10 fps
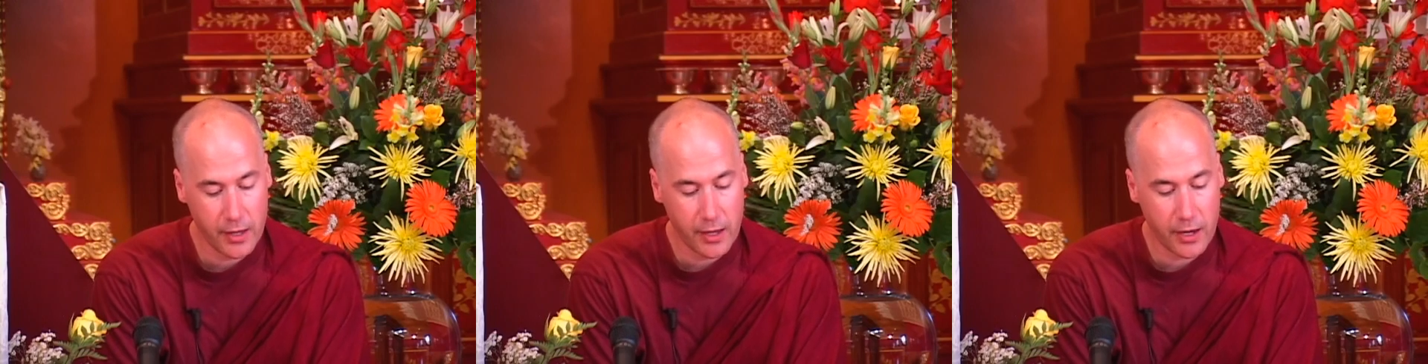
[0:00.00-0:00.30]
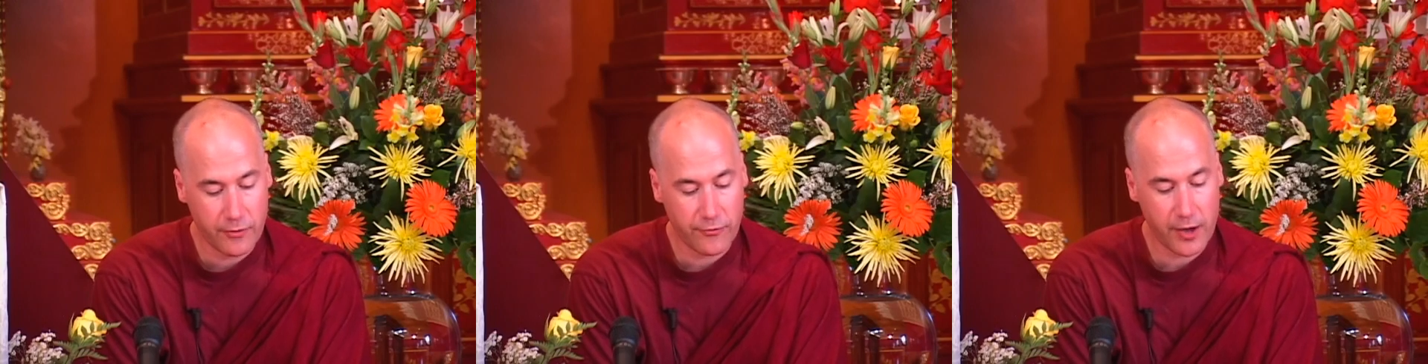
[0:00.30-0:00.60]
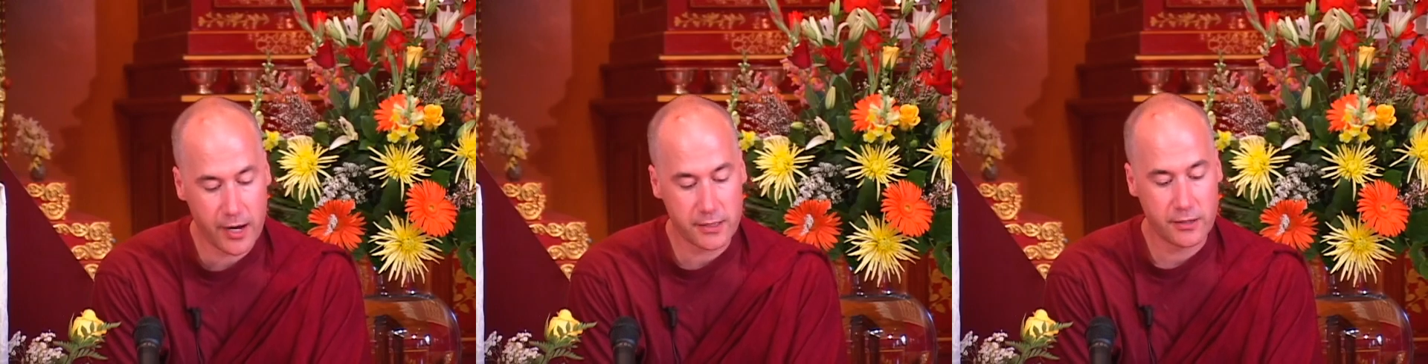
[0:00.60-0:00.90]
In
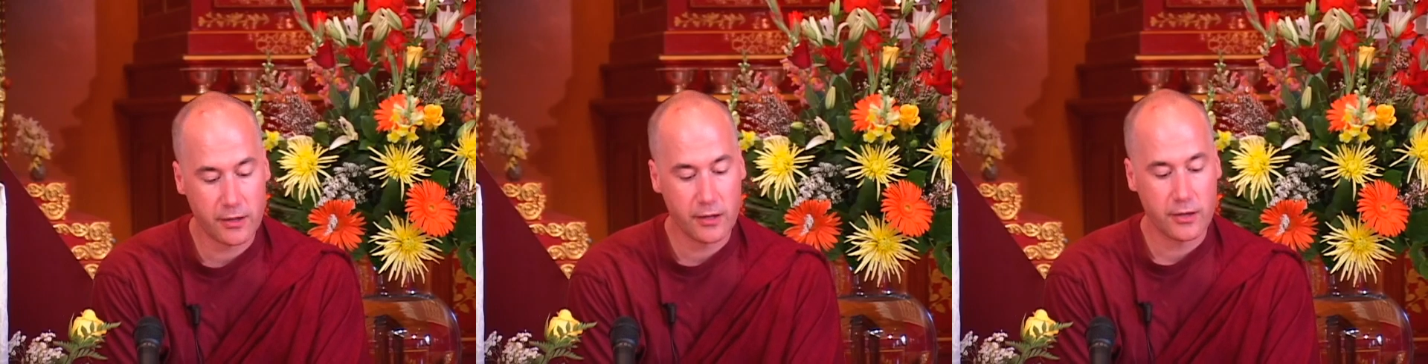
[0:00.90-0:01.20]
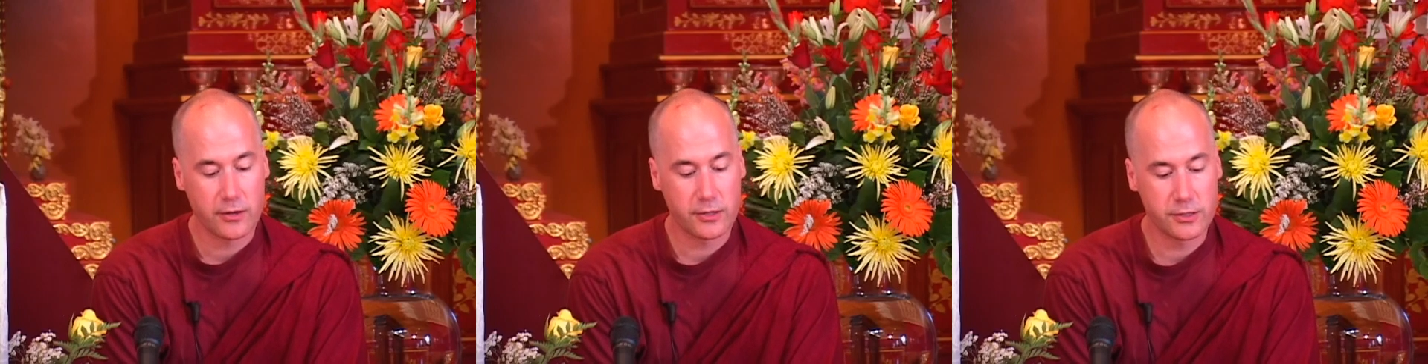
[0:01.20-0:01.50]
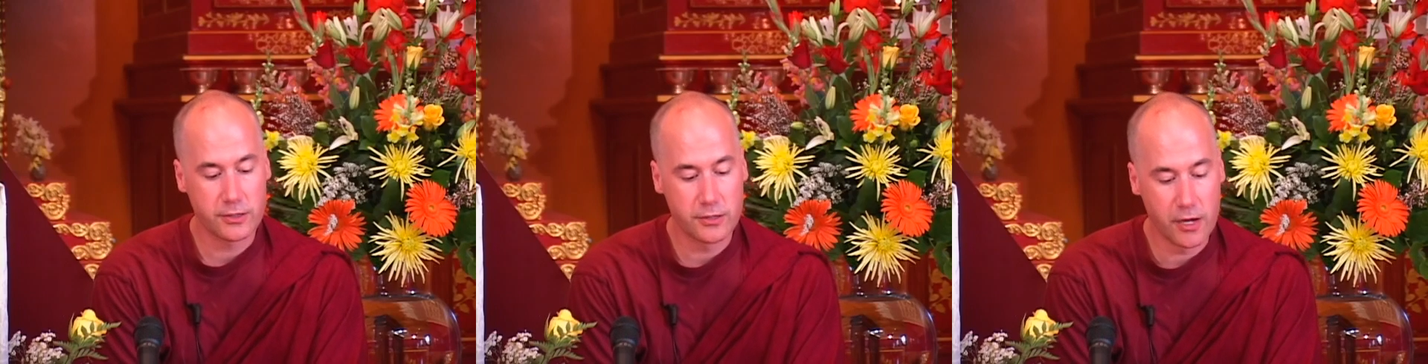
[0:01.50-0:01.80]
fact, this
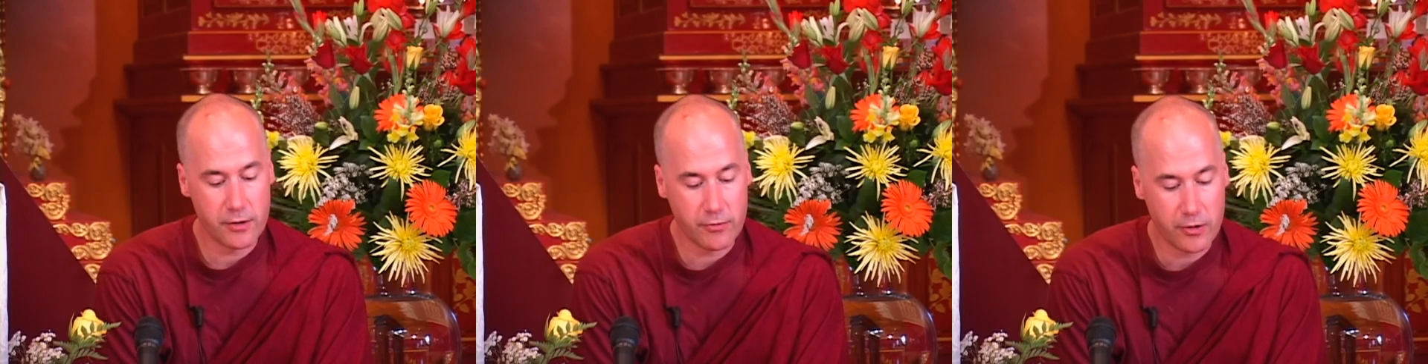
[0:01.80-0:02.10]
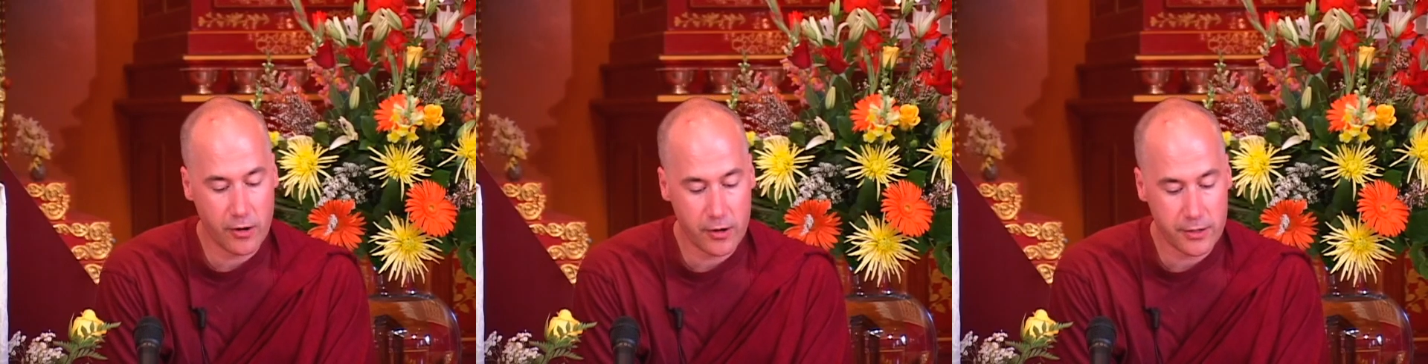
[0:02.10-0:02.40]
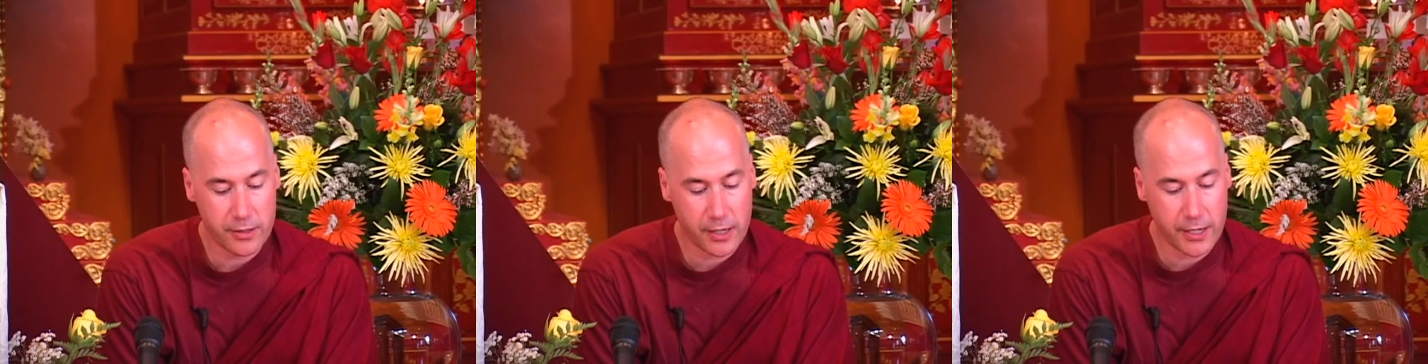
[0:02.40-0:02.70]
is not
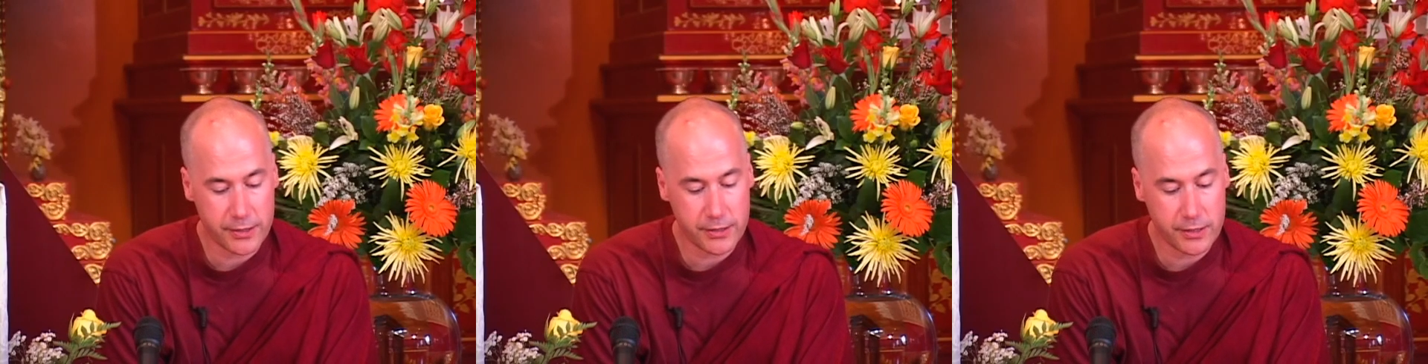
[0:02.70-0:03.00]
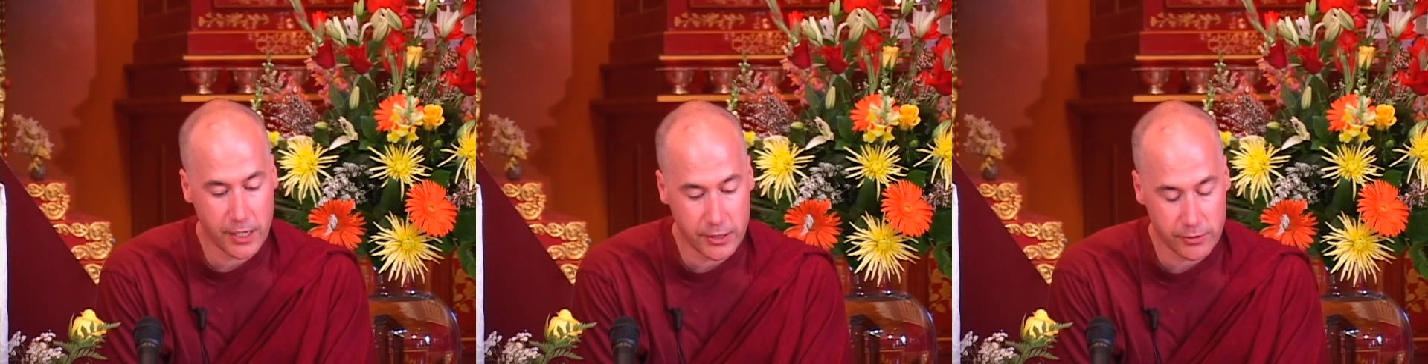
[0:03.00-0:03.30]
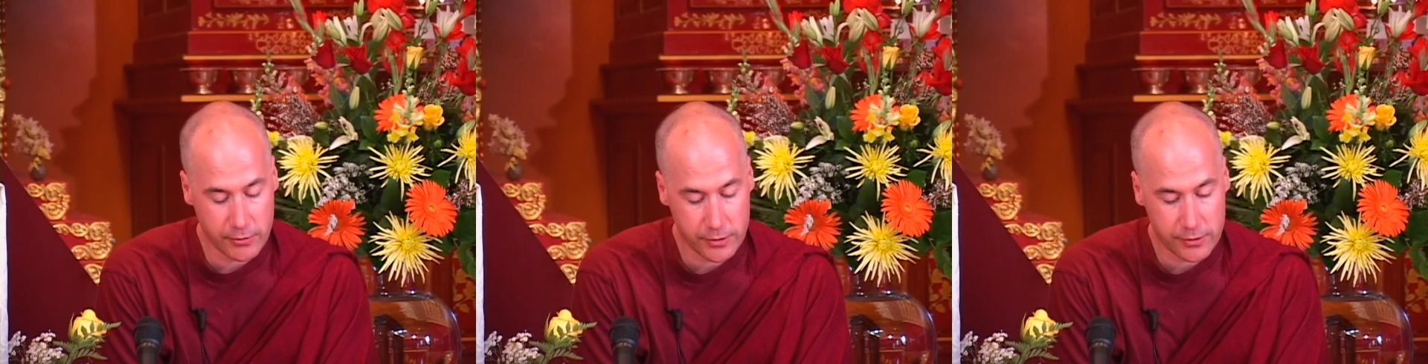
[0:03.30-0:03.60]
regarded as
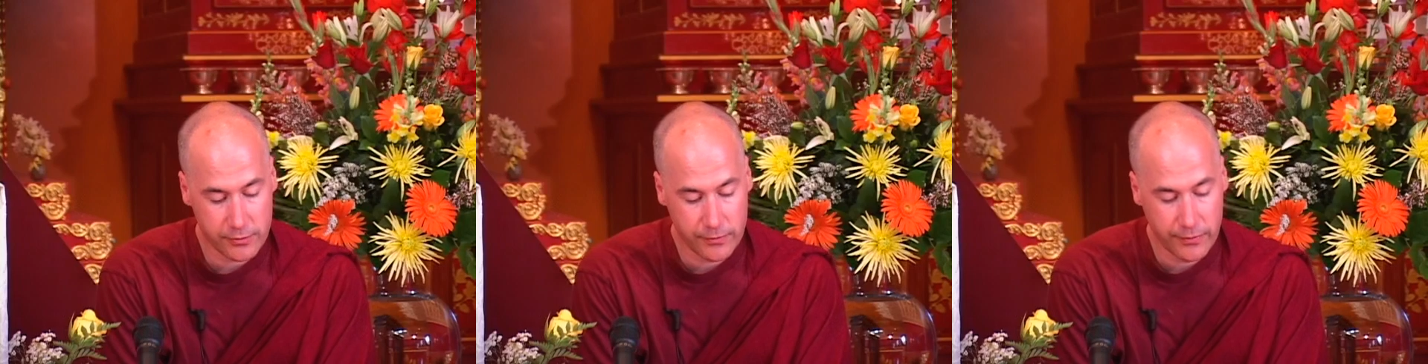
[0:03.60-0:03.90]
dangerous.